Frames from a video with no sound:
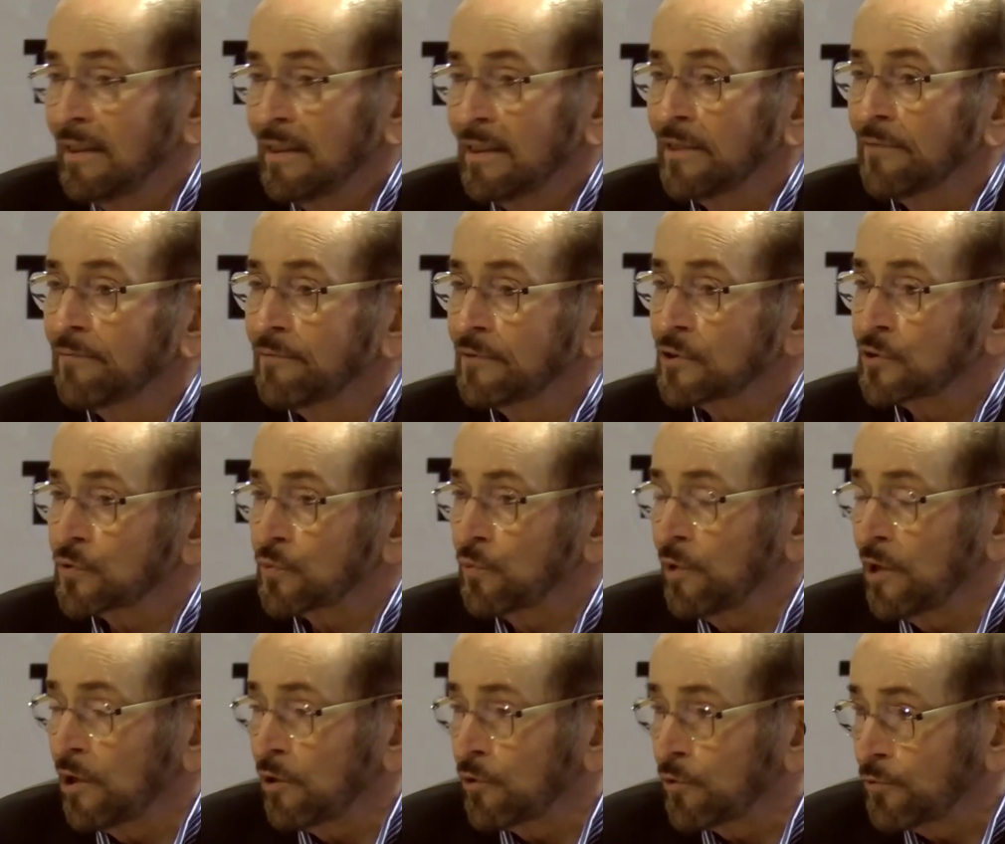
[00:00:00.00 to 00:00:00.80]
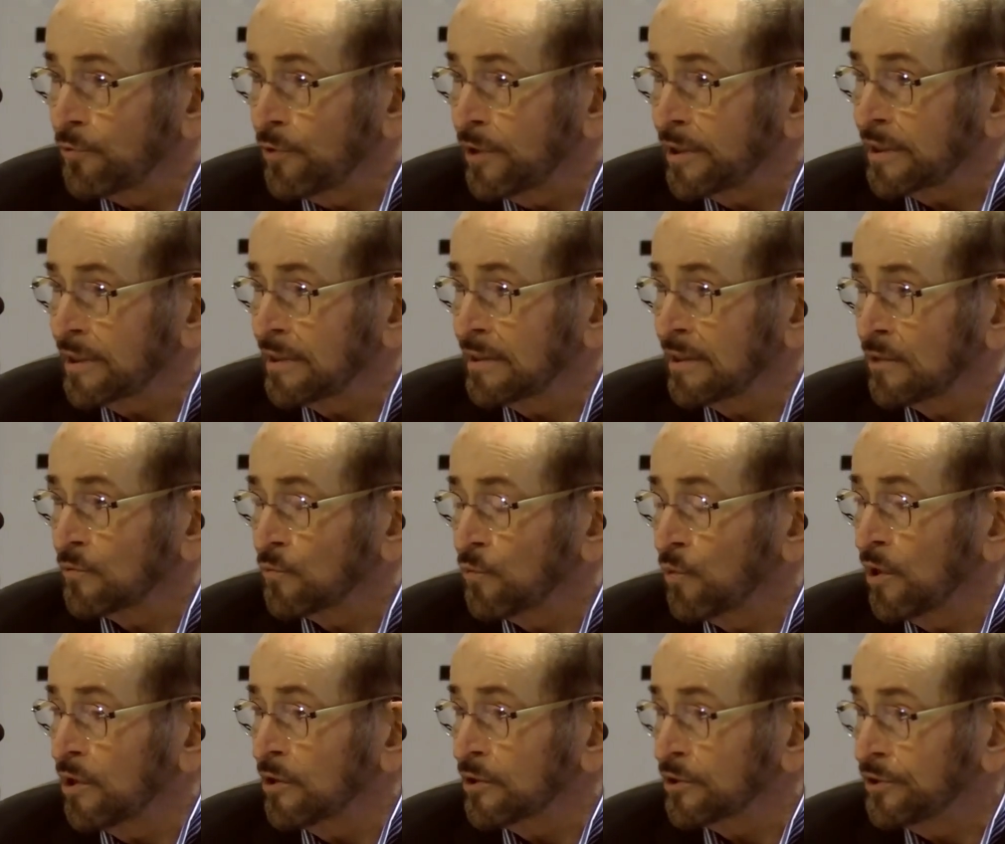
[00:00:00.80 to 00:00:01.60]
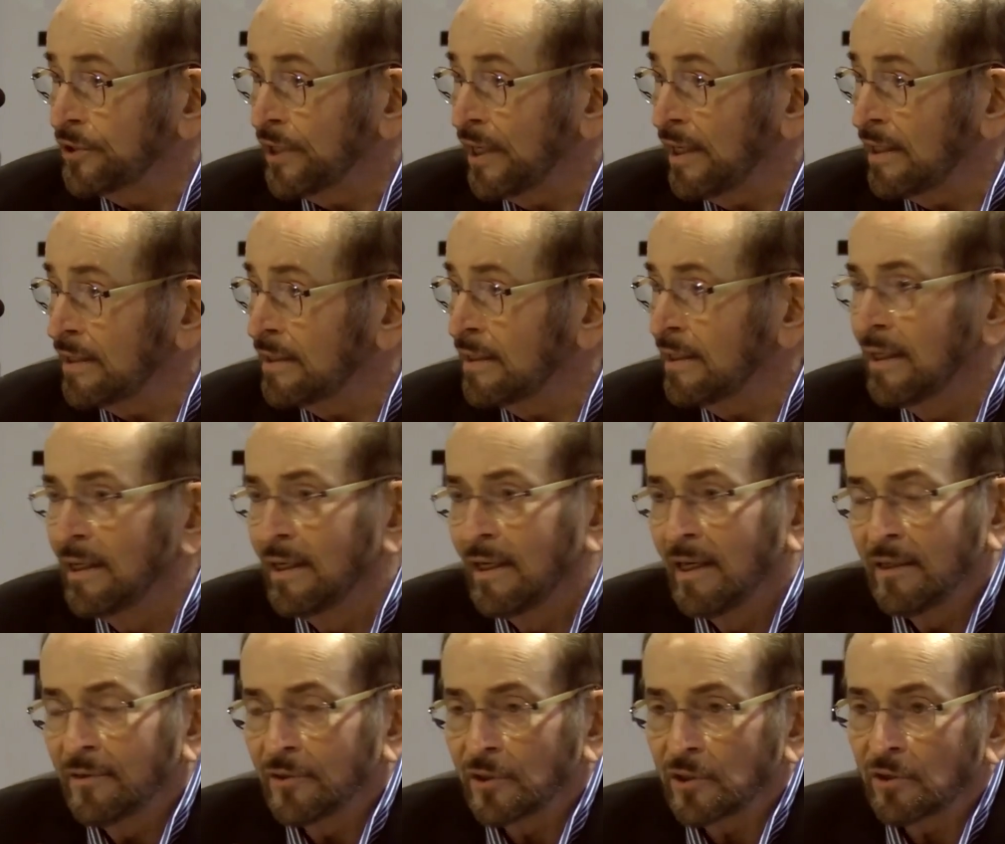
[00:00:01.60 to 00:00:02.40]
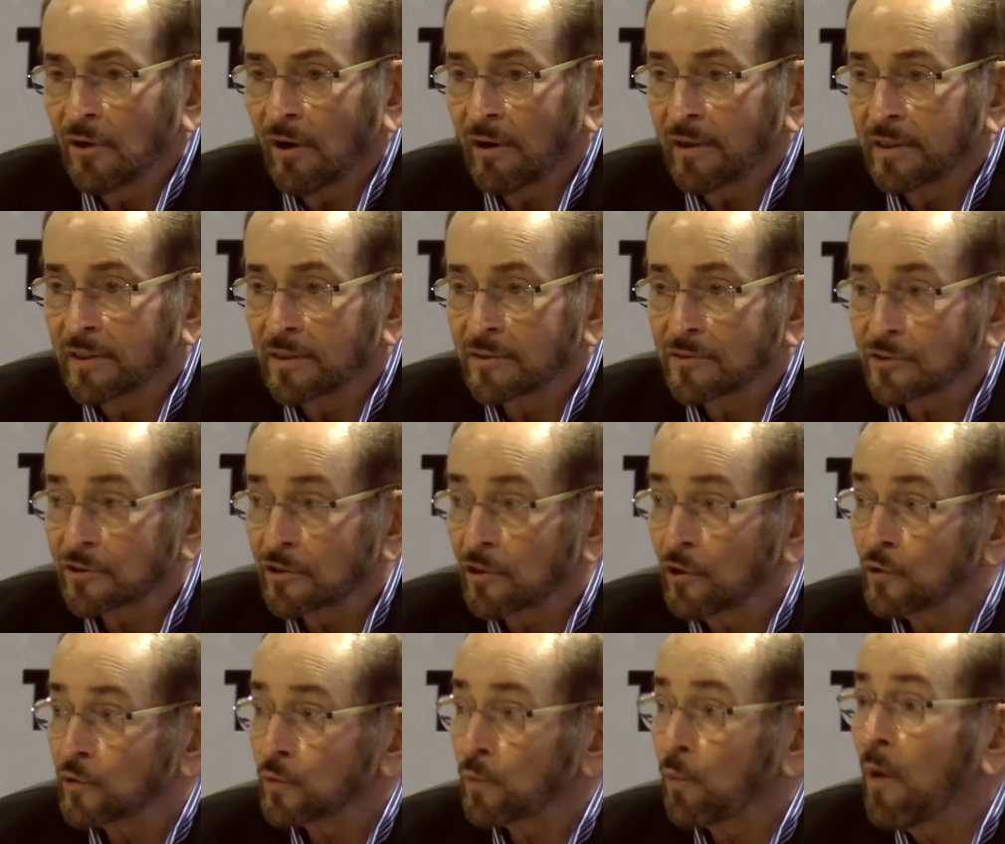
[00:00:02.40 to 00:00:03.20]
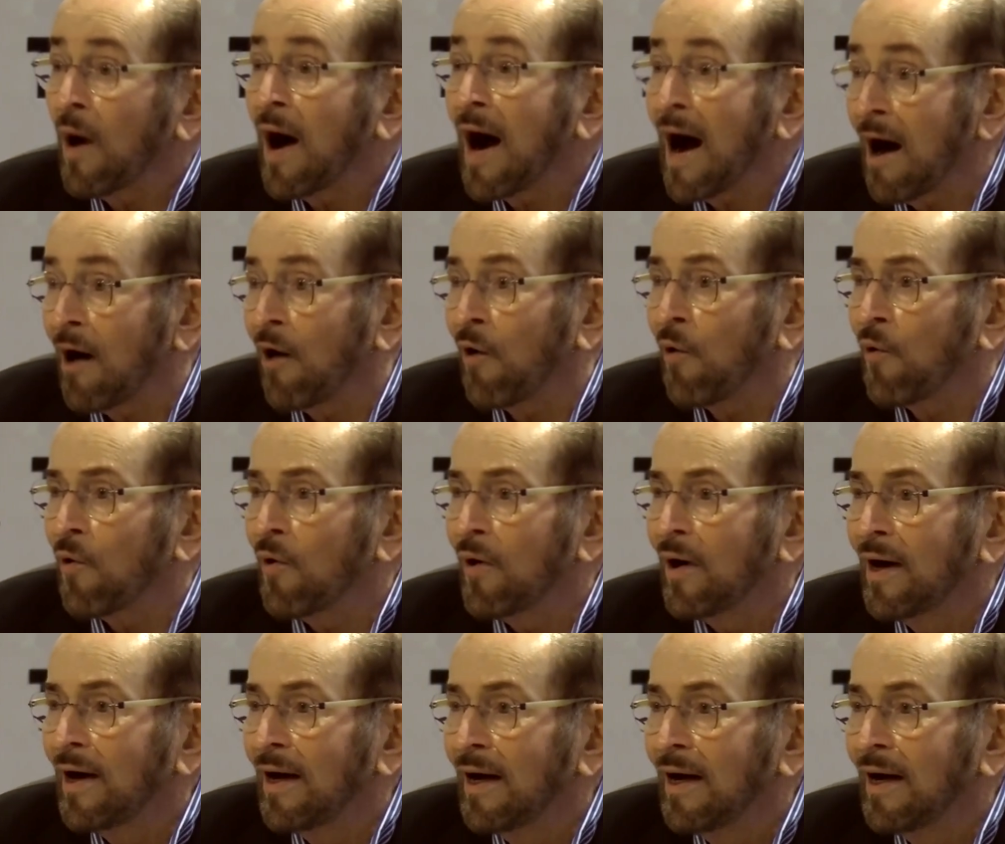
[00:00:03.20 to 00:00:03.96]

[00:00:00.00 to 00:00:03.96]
If it's well written and well done, the audience goes, wow.